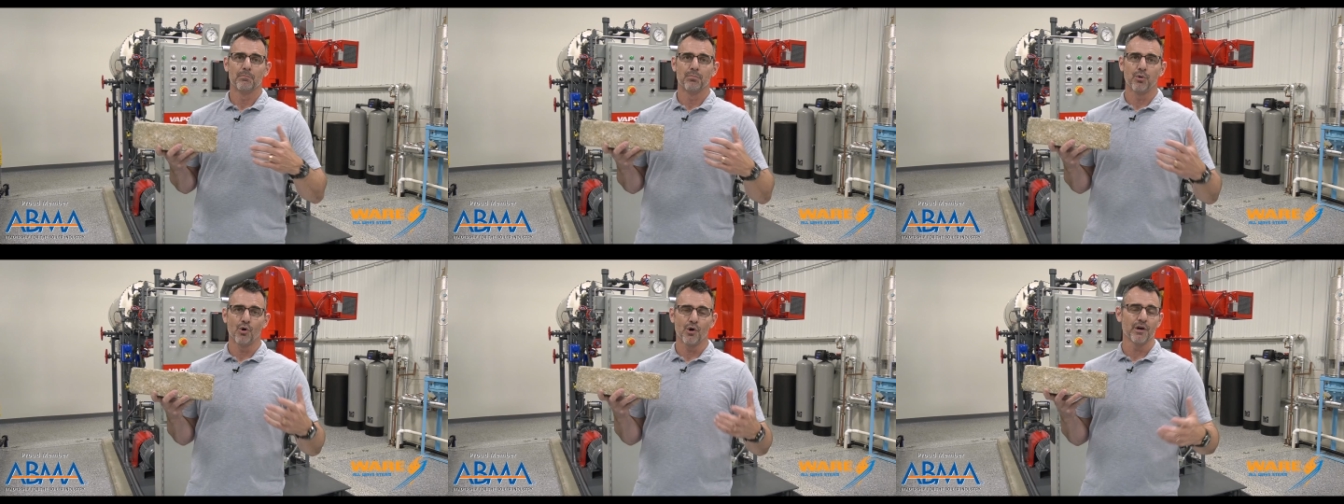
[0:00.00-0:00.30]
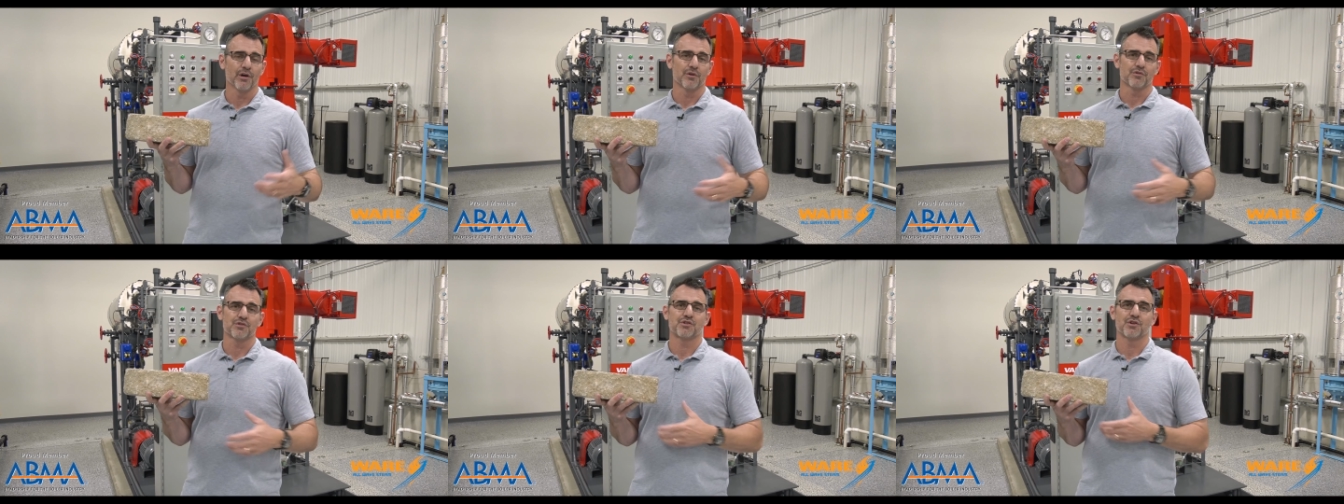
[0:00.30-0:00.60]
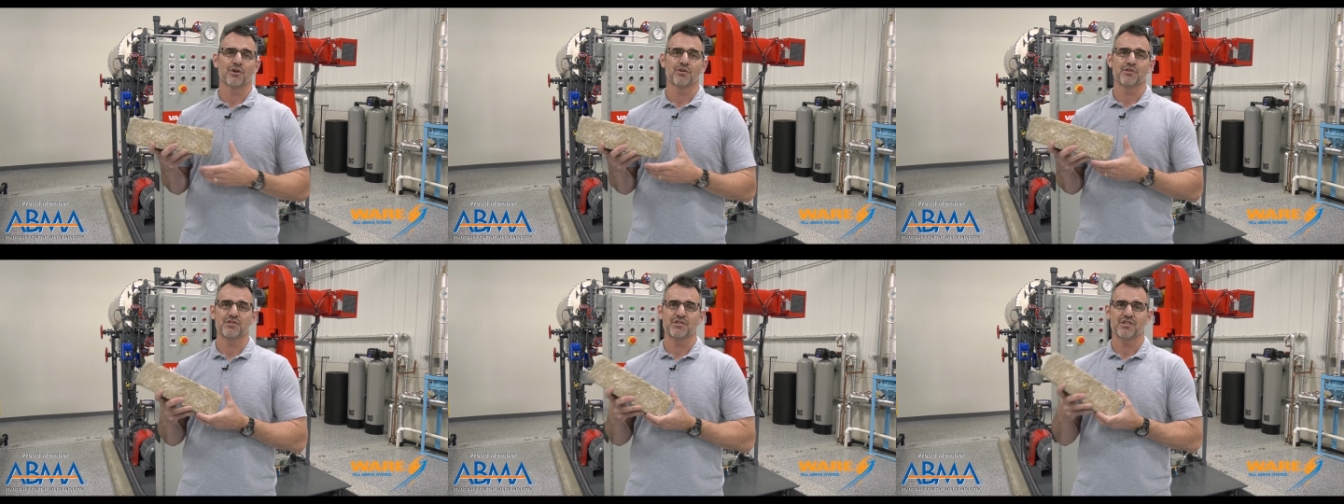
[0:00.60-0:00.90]
boils,
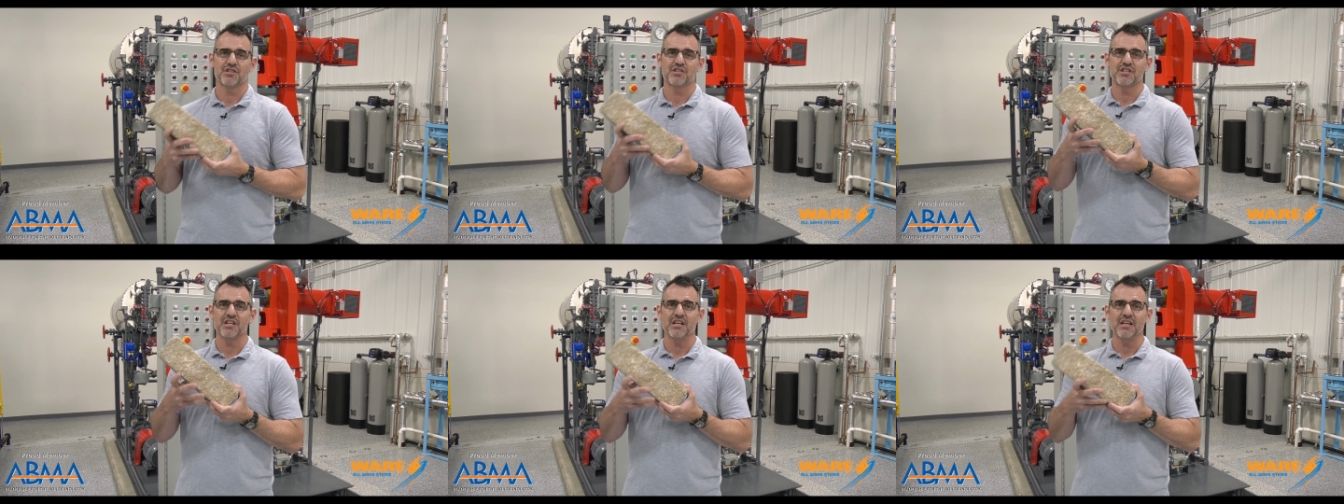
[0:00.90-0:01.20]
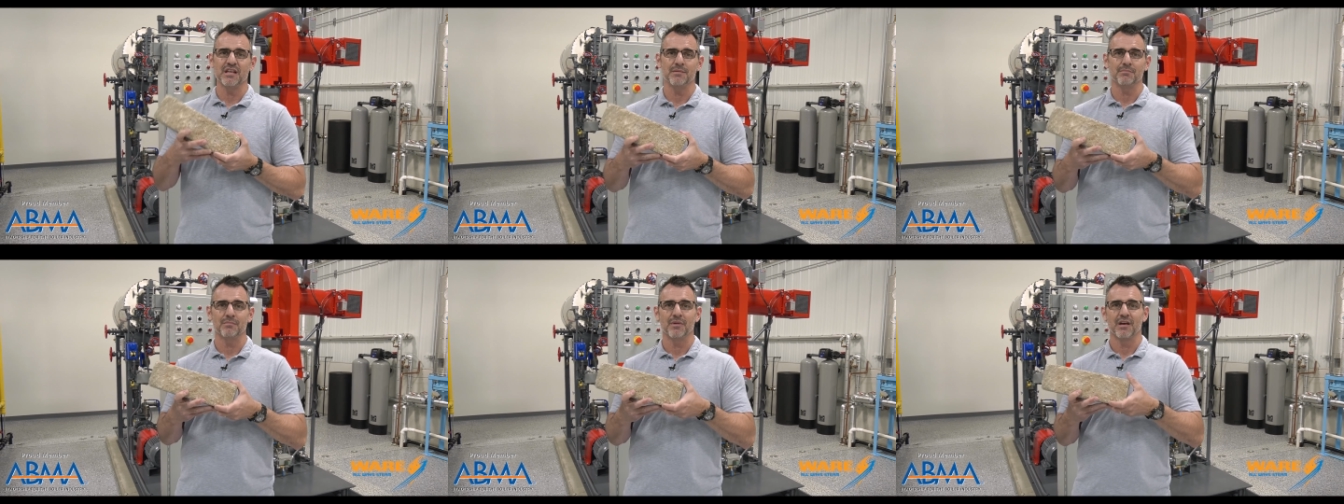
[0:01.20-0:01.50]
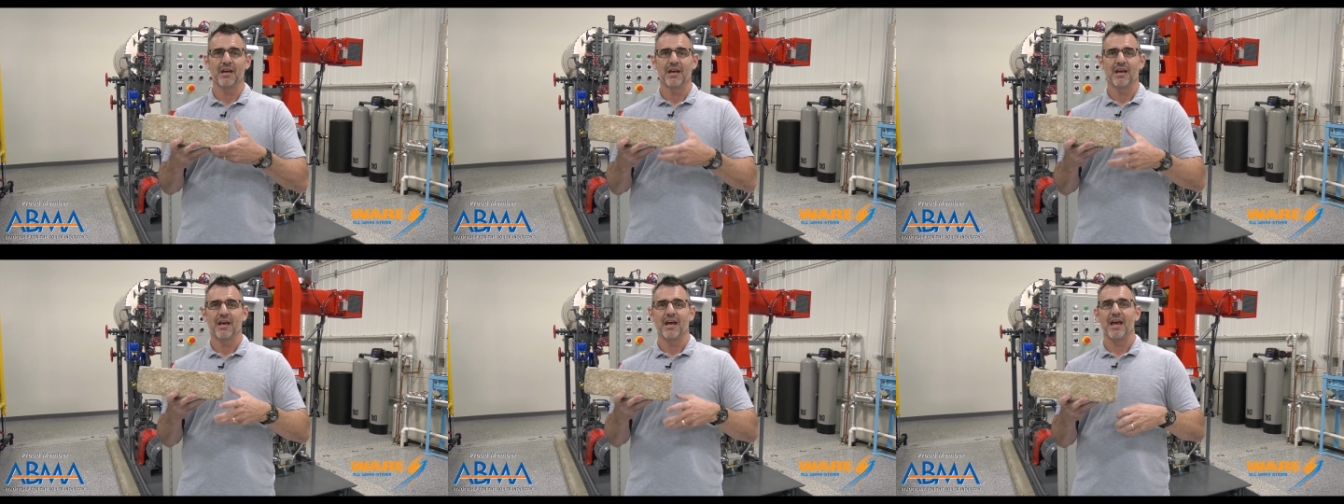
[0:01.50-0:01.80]
turns to steam,
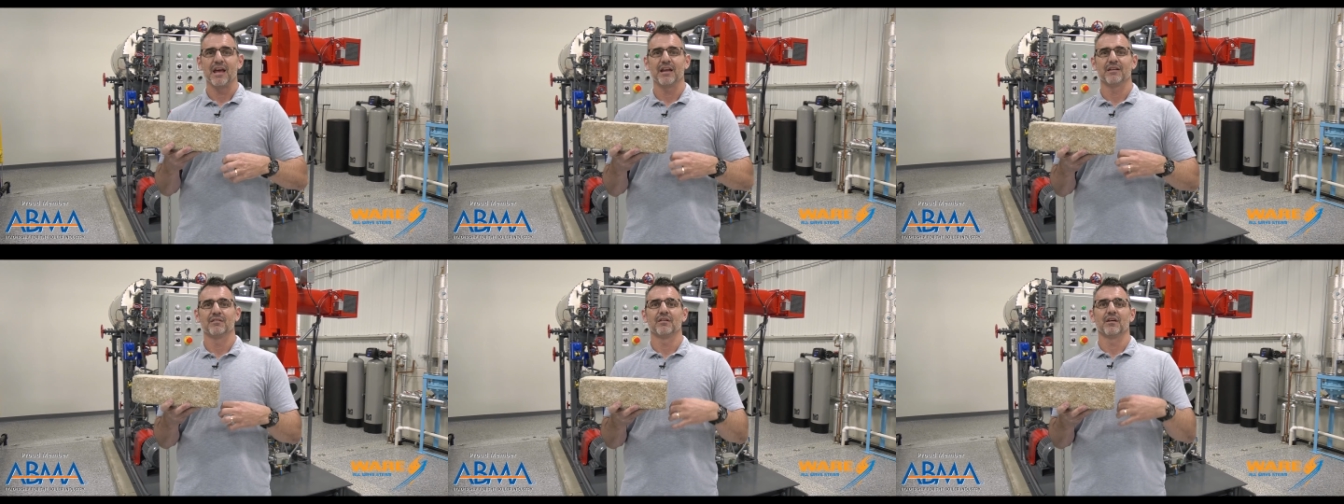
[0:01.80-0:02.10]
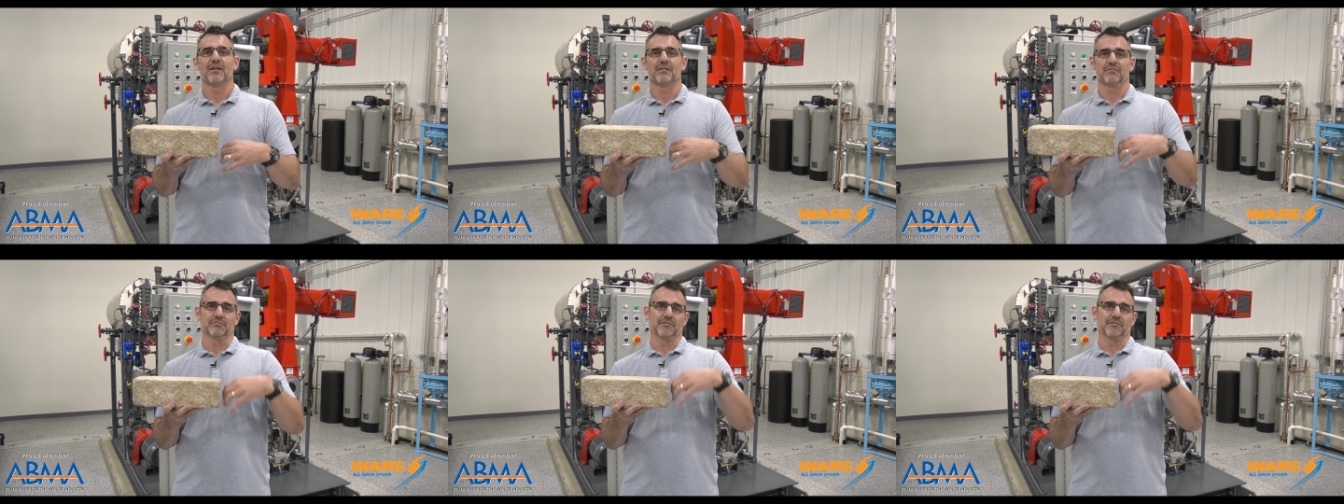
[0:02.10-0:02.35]
and